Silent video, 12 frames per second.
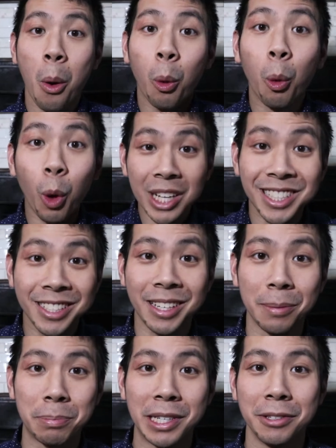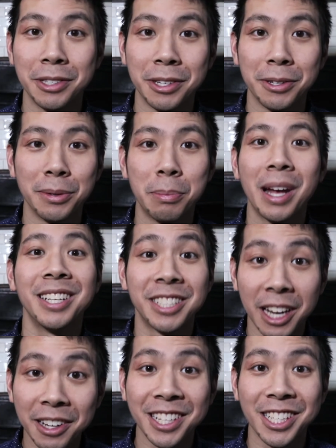What's up YouTube?
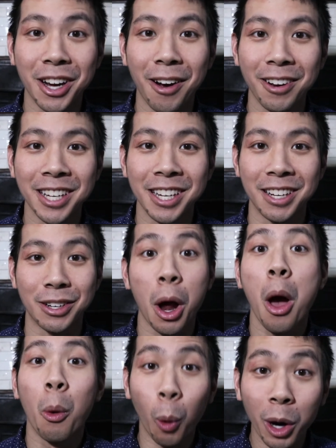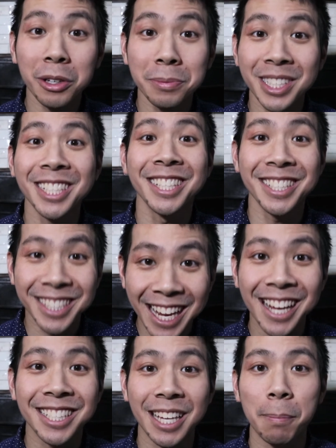Dougie Chong here. Welcome to
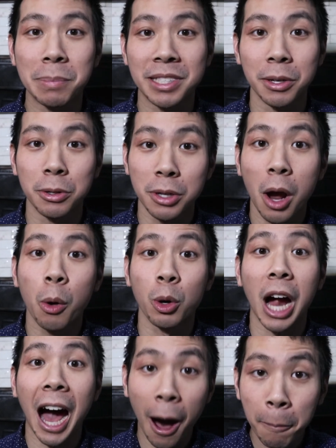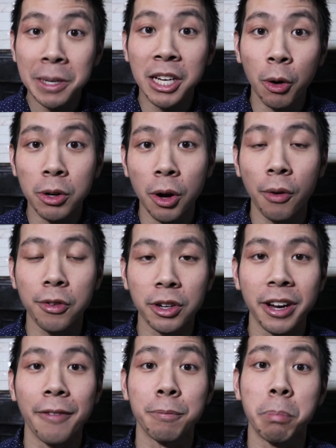today's episode where I'll be going over
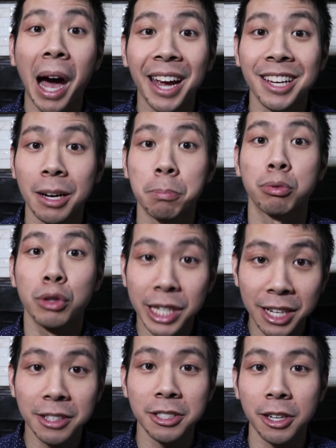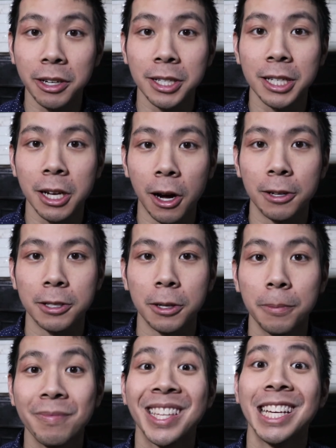if buying a pre-construction condo
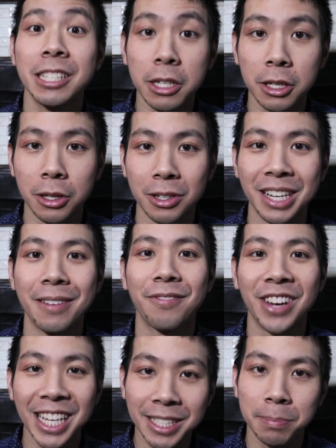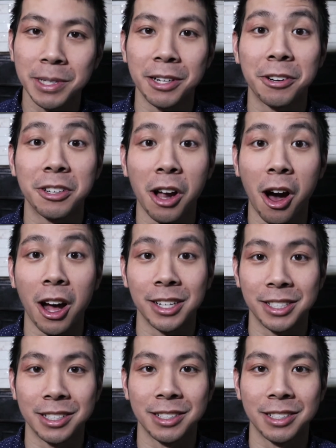is a good investment or not.